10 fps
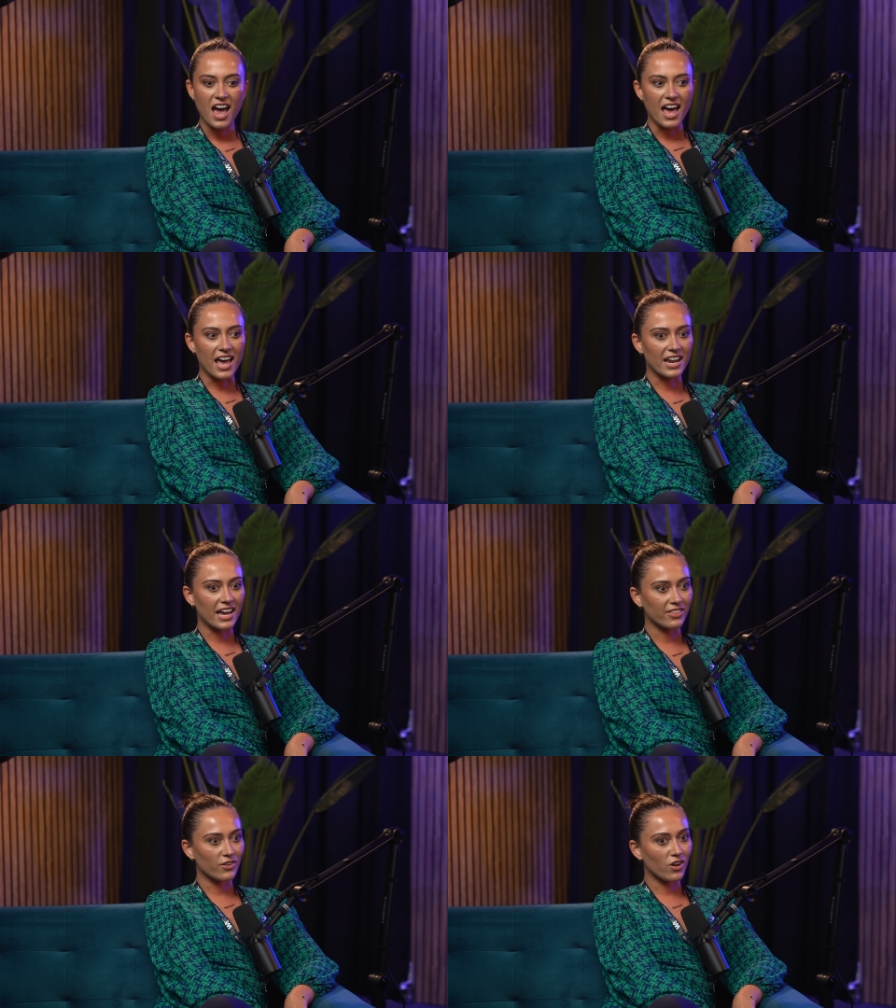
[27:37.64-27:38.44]
And
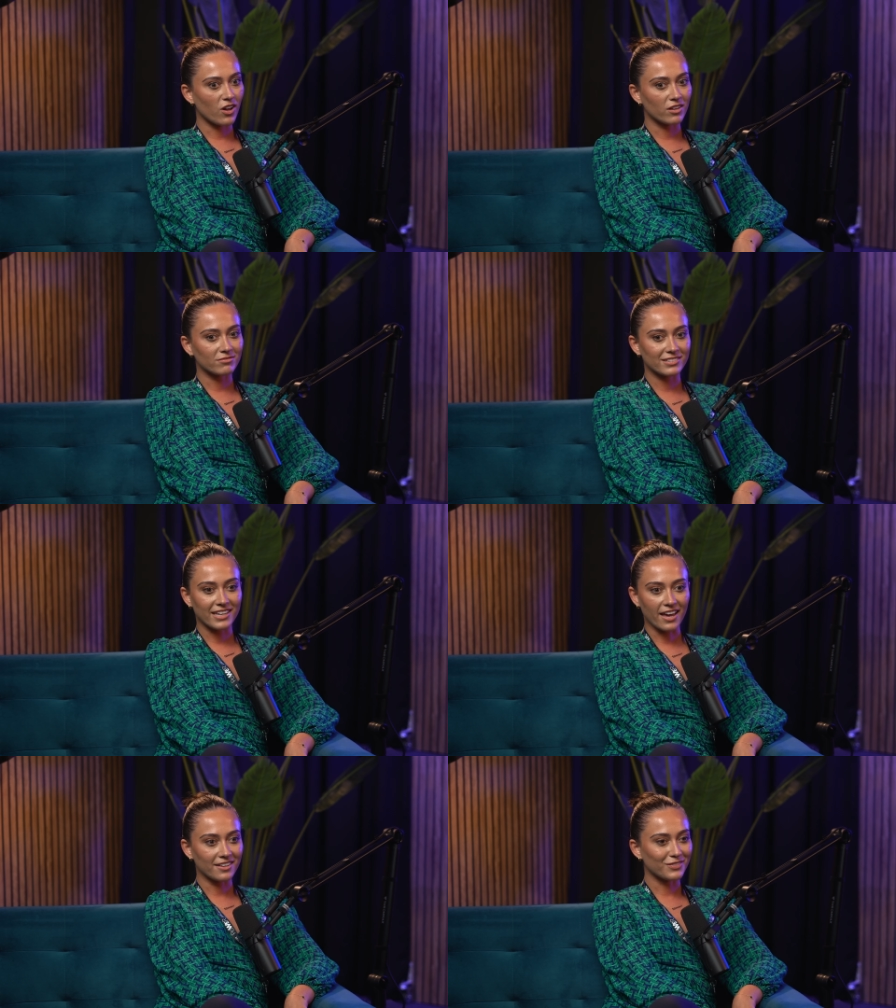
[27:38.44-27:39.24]
I thought,
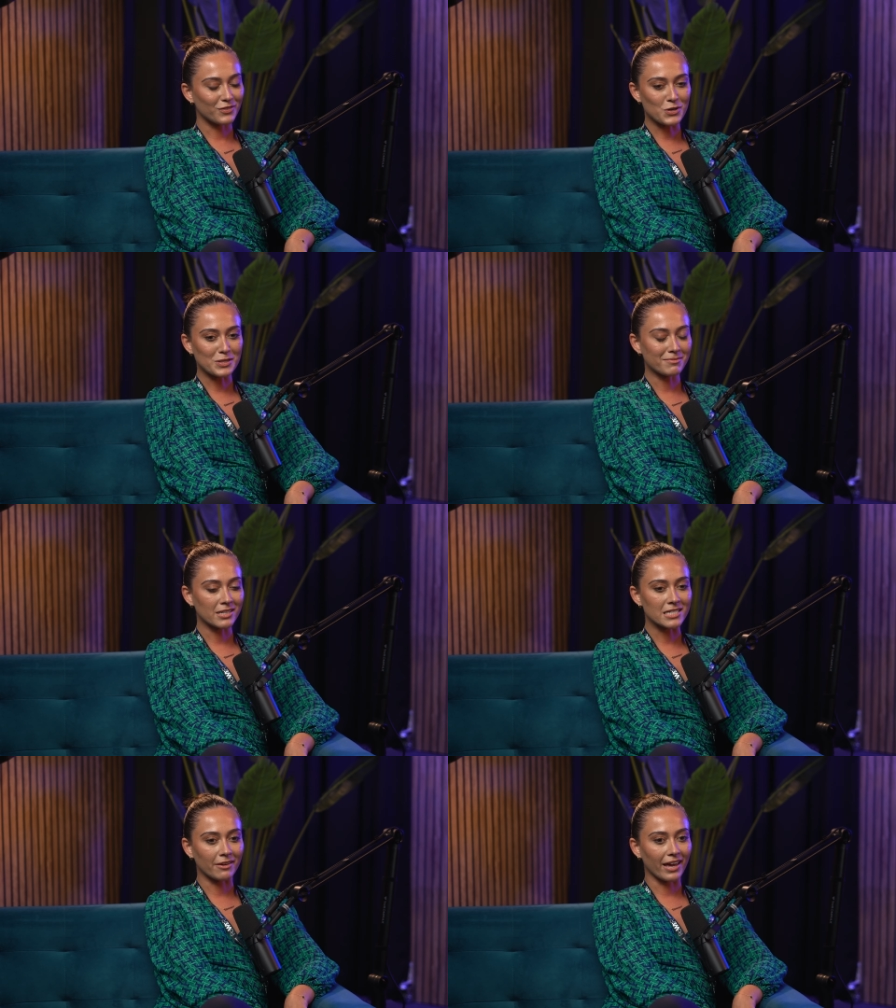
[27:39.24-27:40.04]
yeah, of course I'm
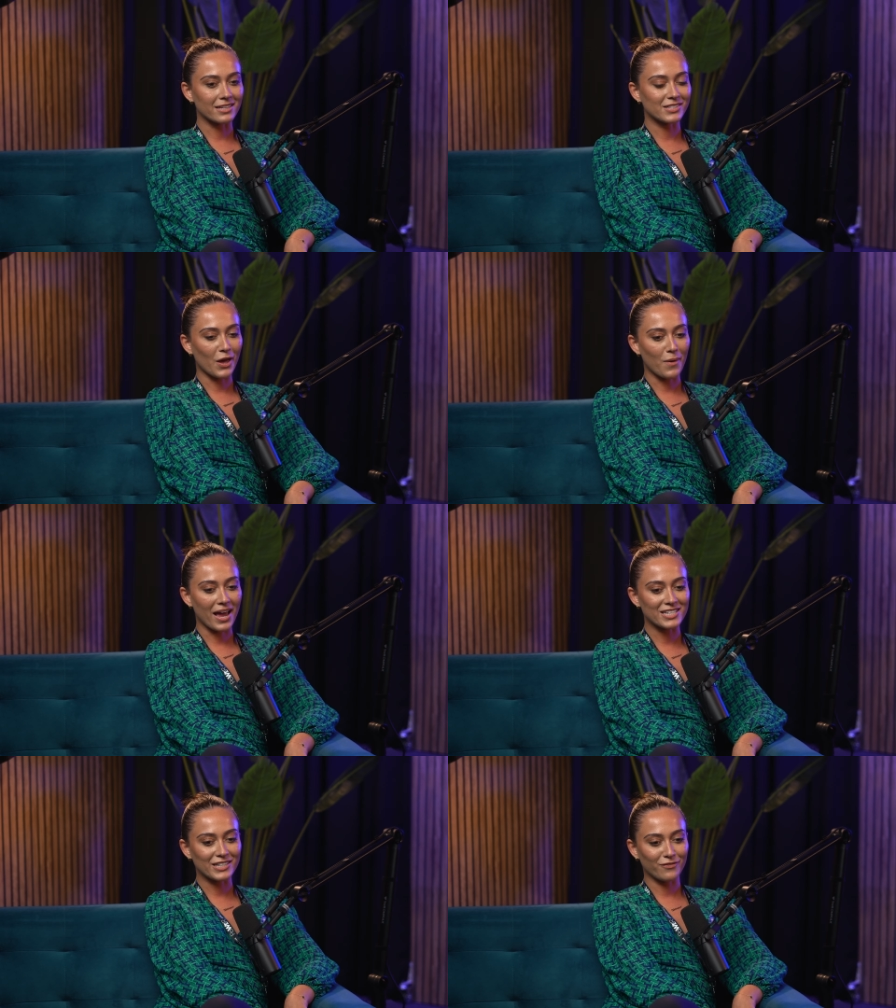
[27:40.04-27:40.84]
going to do it. So I
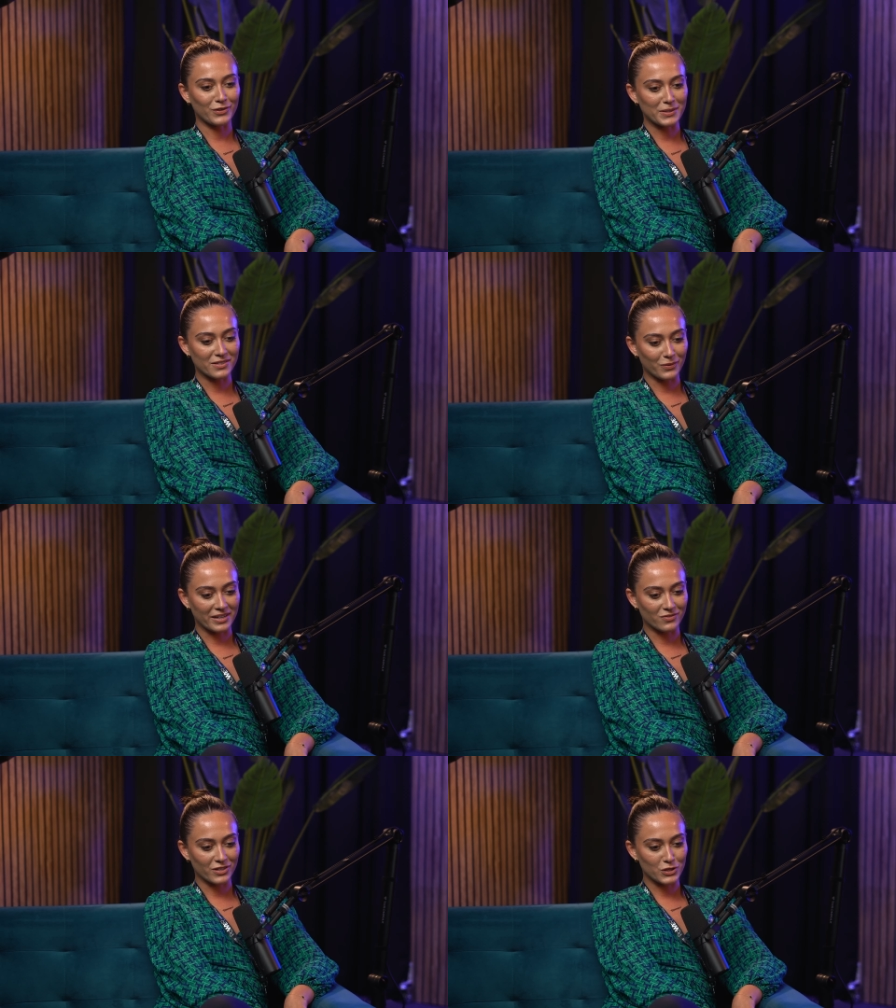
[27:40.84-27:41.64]
actually flew to
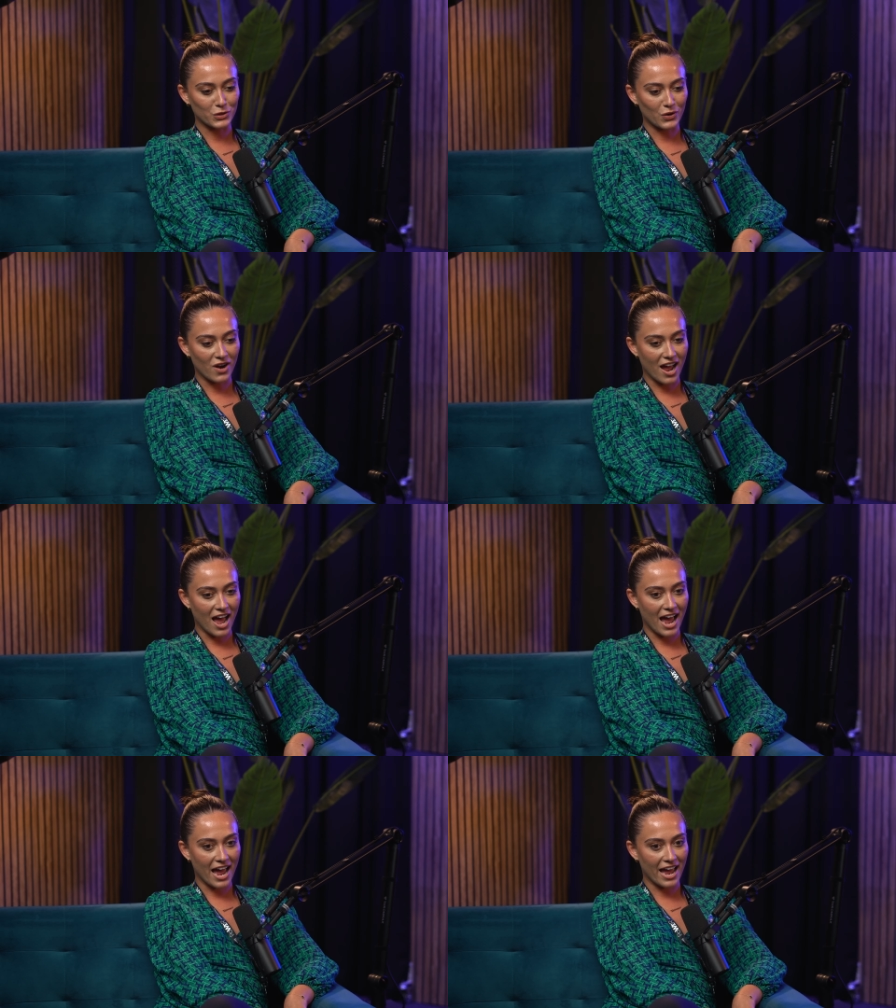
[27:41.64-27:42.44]
Fuerteventura
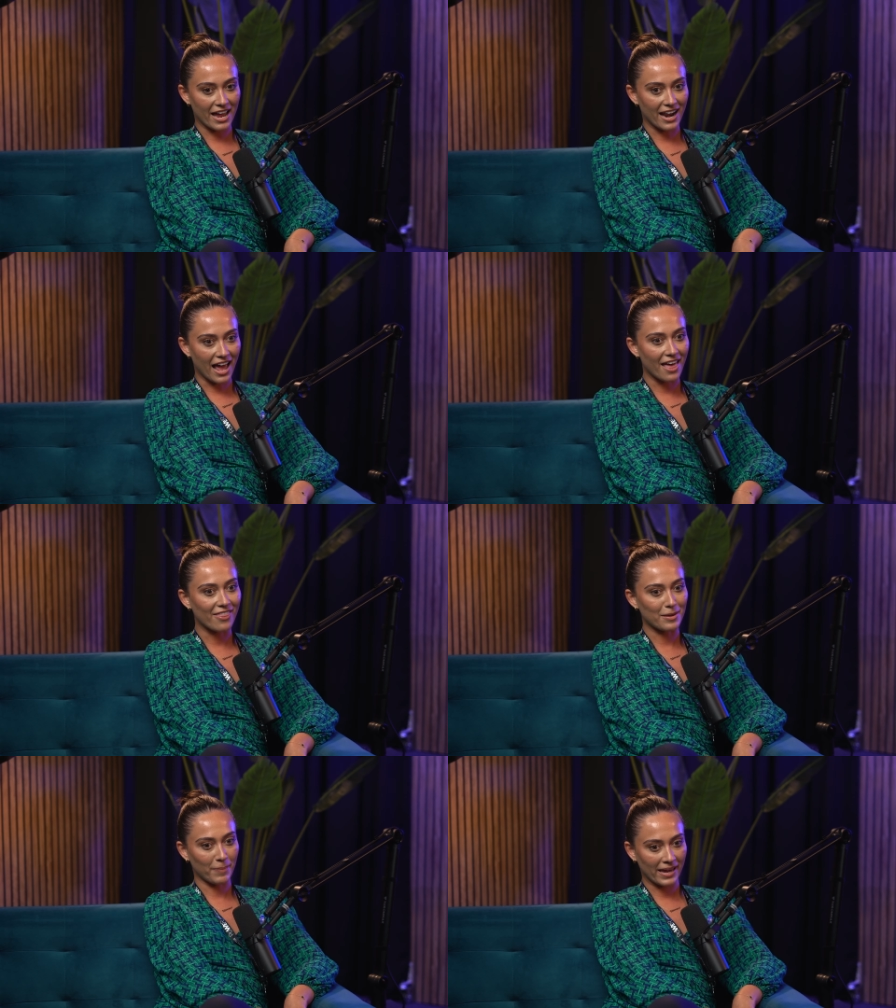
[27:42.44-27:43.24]
and
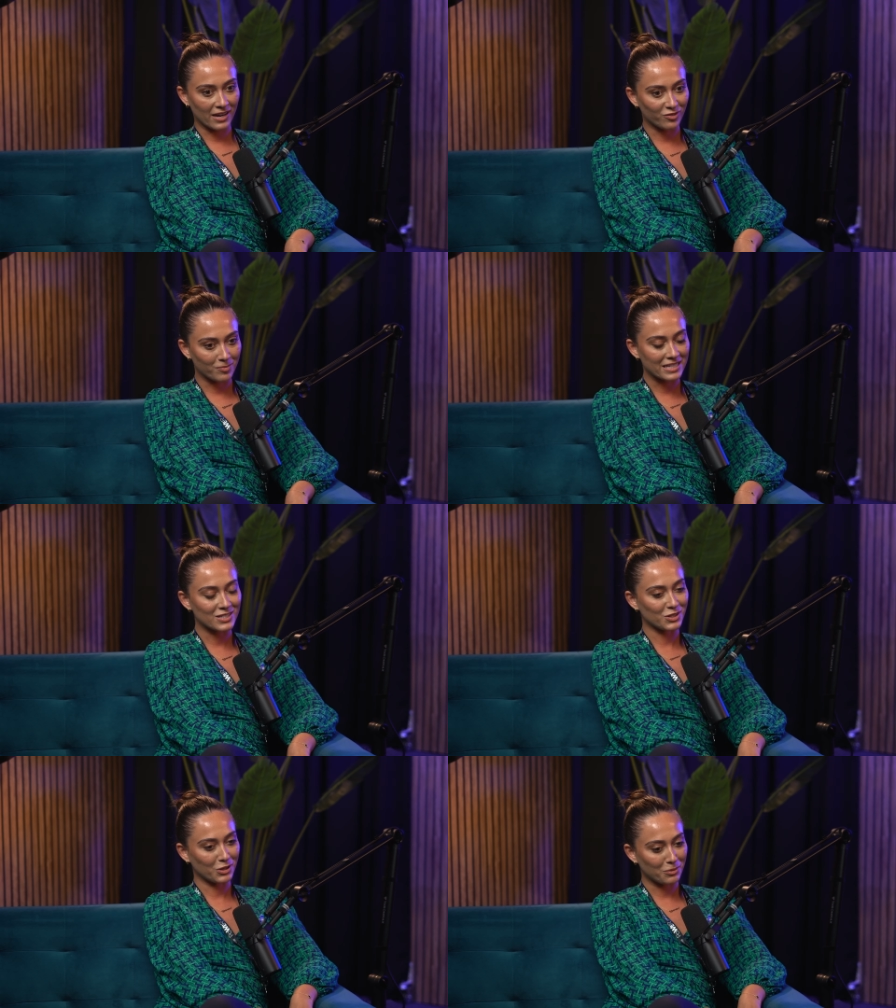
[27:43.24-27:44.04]
they paid for me
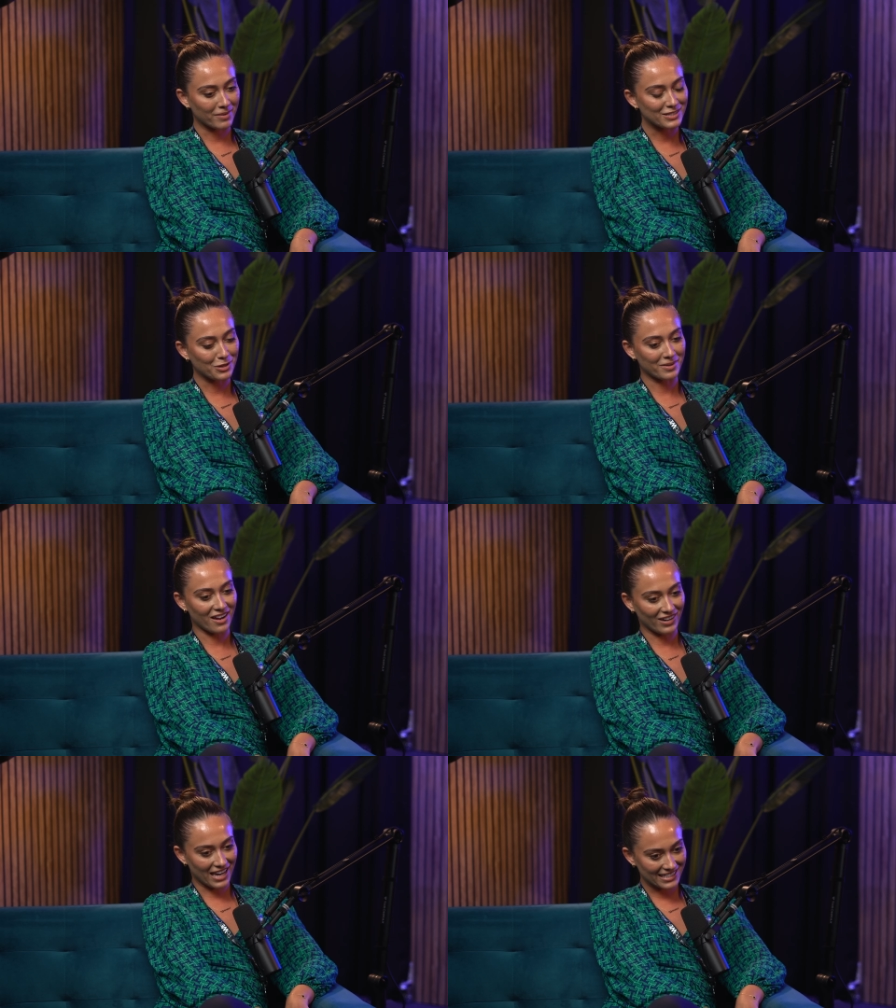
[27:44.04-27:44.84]
to do my scuba
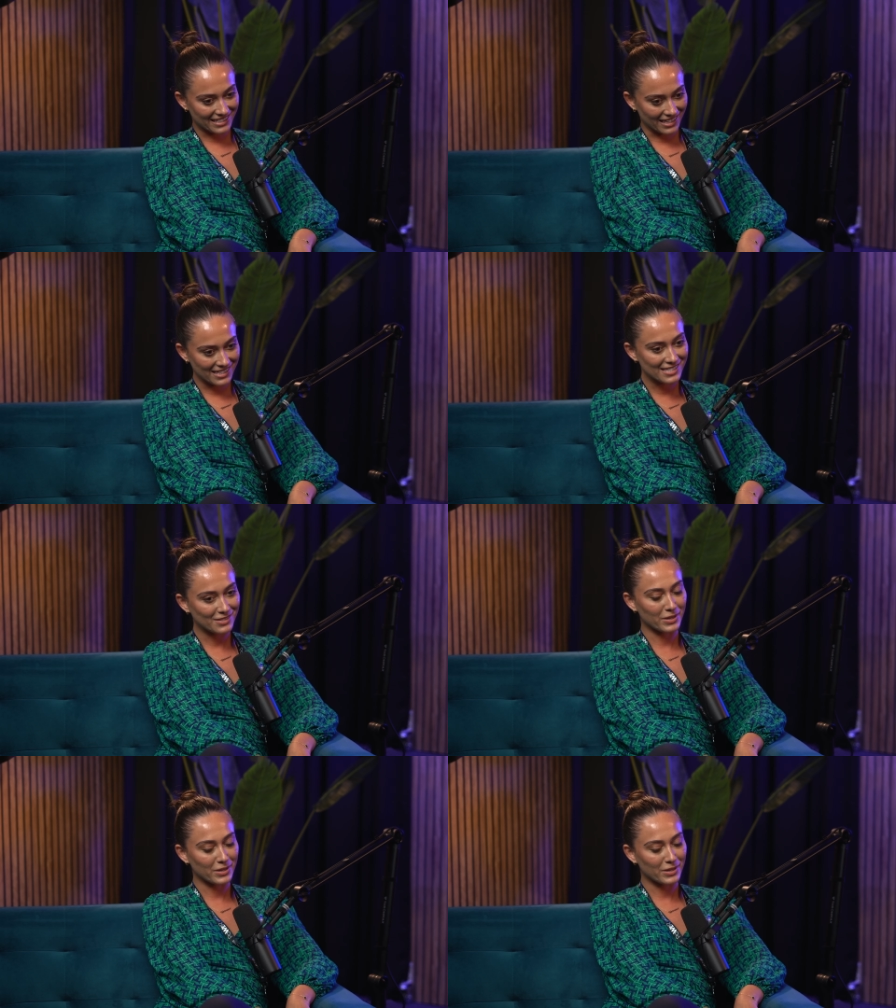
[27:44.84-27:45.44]
diving license.